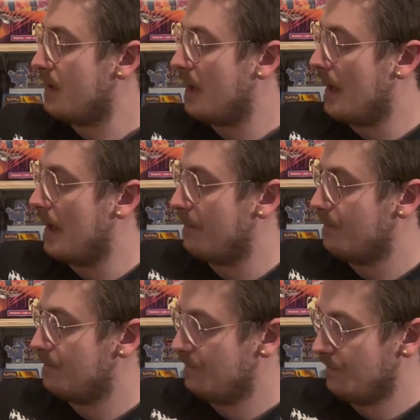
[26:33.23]
Um,
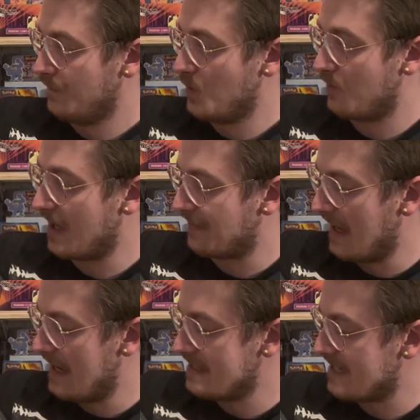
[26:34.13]
we've got the
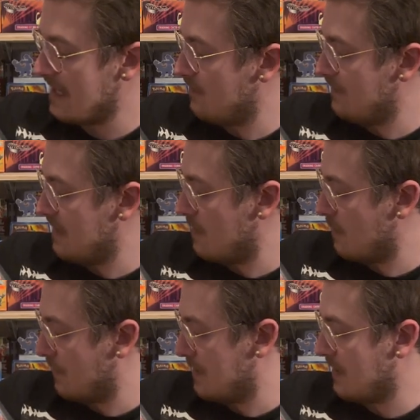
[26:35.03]
Entei V
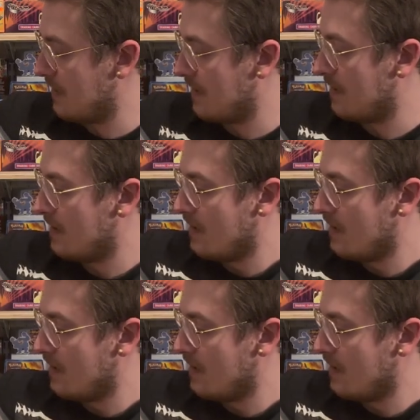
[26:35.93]
over here.